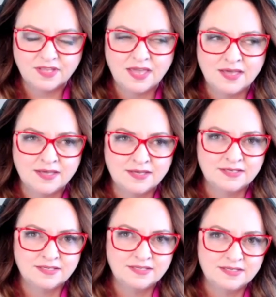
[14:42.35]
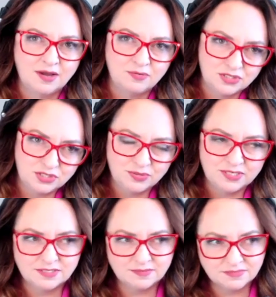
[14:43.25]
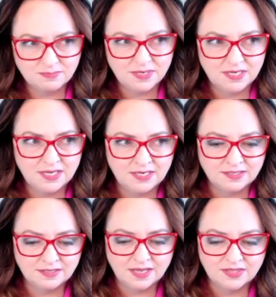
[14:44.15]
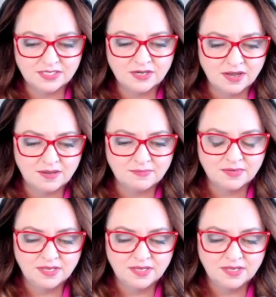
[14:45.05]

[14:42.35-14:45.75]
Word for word: And I was doing some speaking at the time,